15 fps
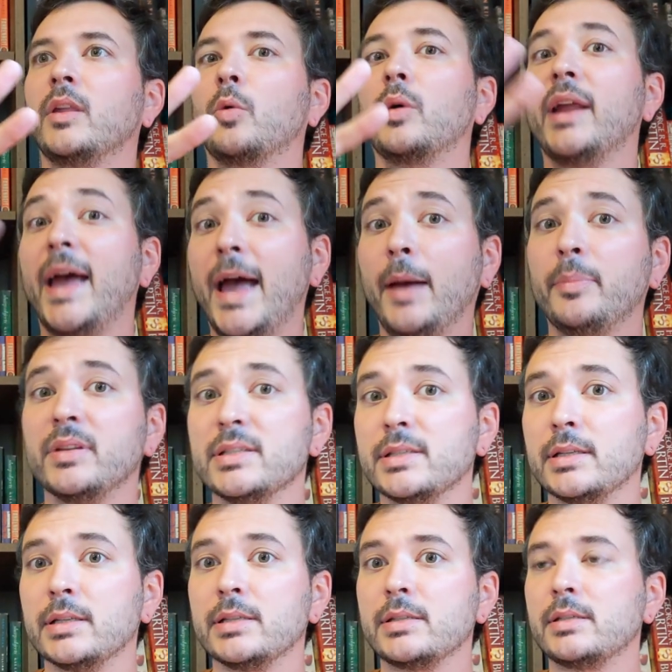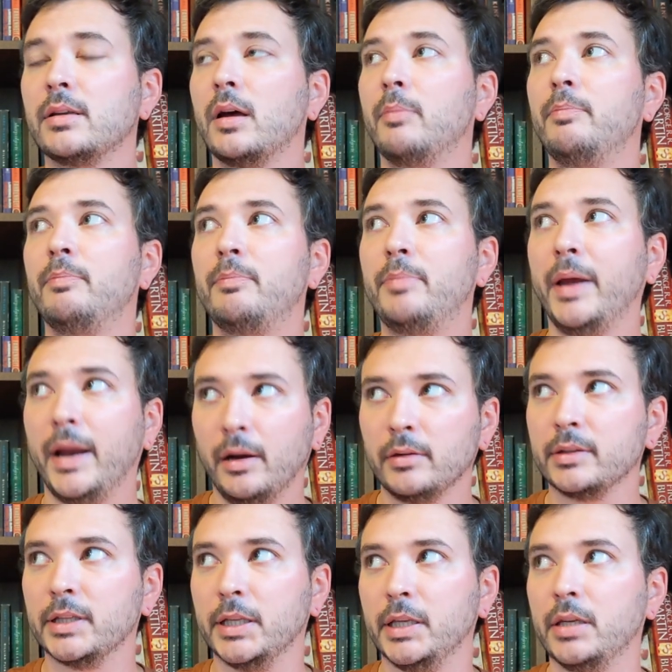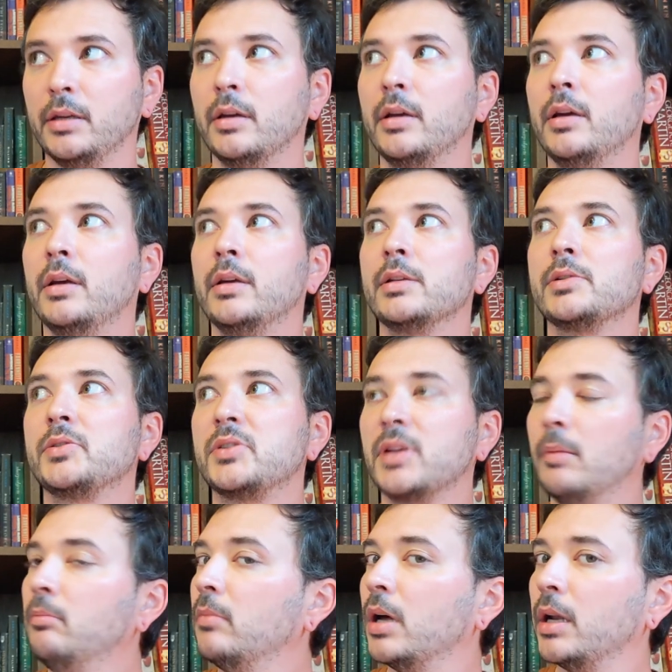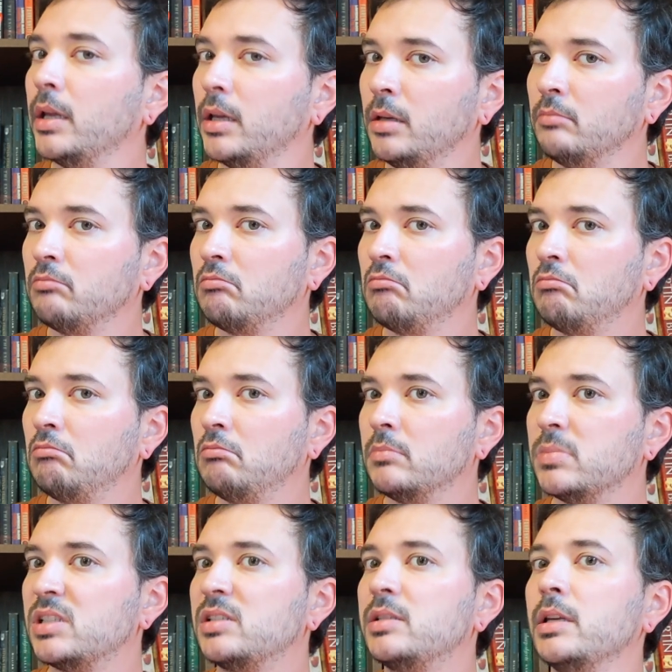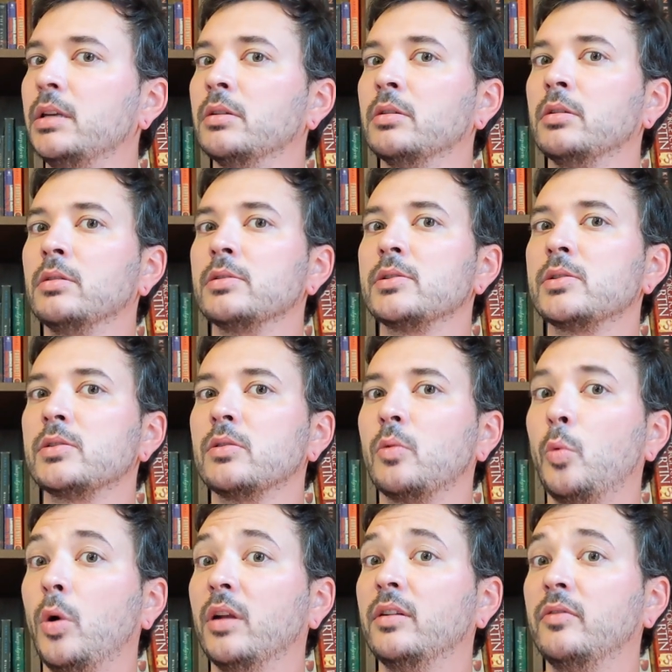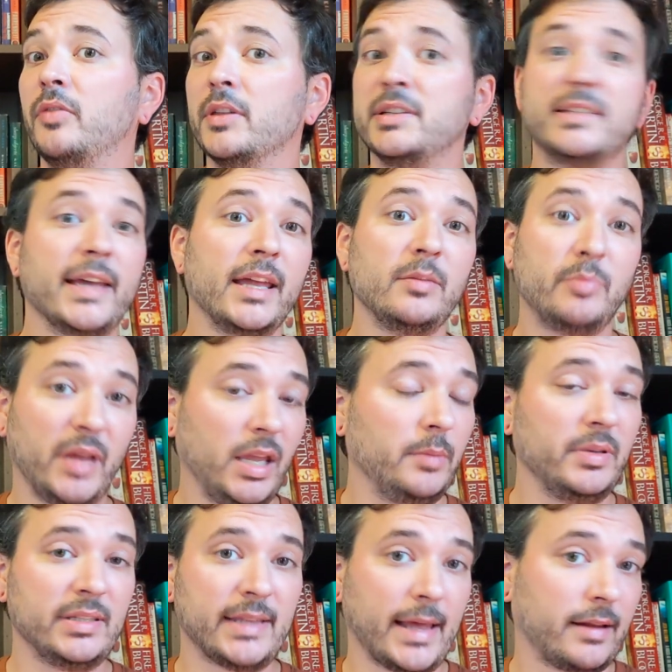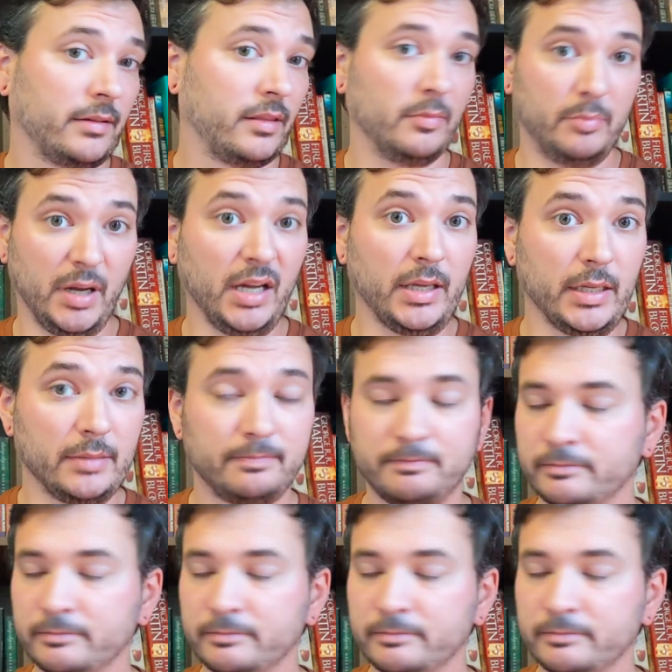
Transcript: What happens is, apparently, somebody steals one of the dead babies out of the bucket.